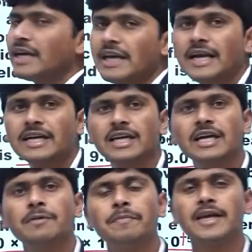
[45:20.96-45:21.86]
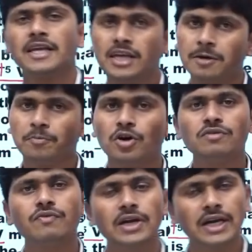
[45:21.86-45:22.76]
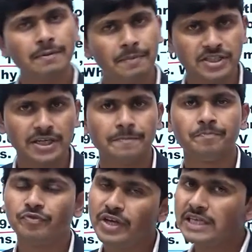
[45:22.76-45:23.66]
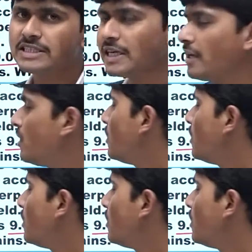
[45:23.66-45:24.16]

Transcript: electric and magnetic both field are present, we can say